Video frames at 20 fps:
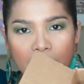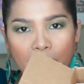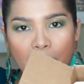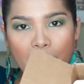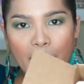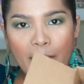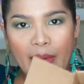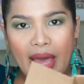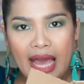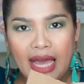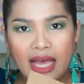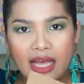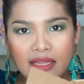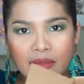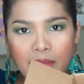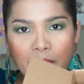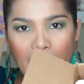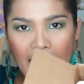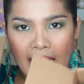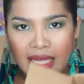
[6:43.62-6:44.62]

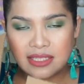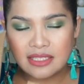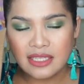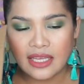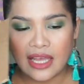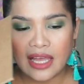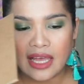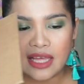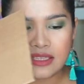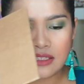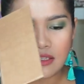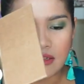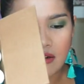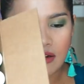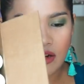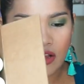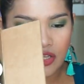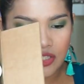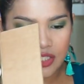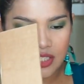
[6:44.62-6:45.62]
matte and
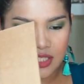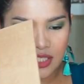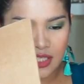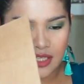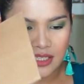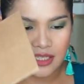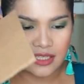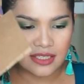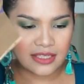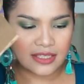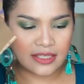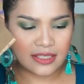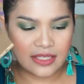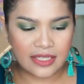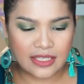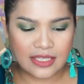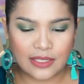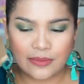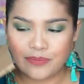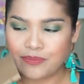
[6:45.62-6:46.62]
glossy.
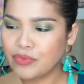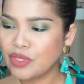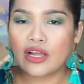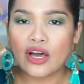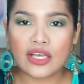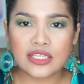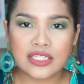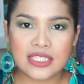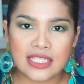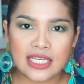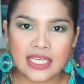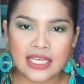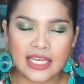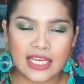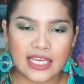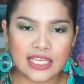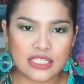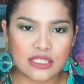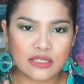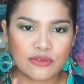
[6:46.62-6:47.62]
Yeah. Glossy
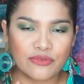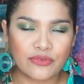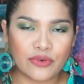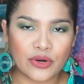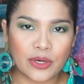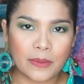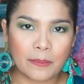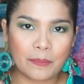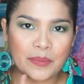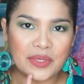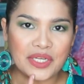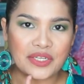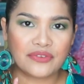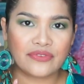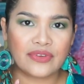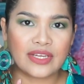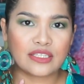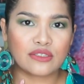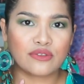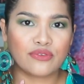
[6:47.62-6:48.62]
is
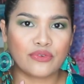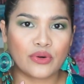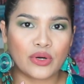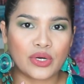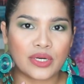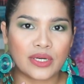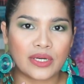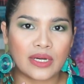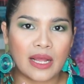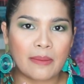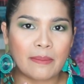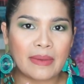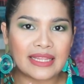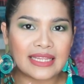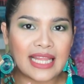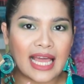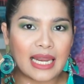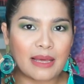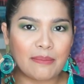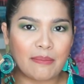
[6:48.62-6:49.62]
perfect for
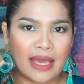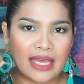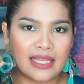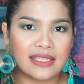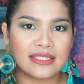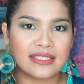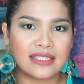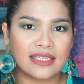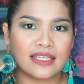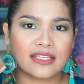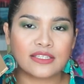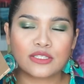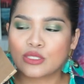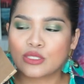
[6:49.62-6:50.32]
mandala painting.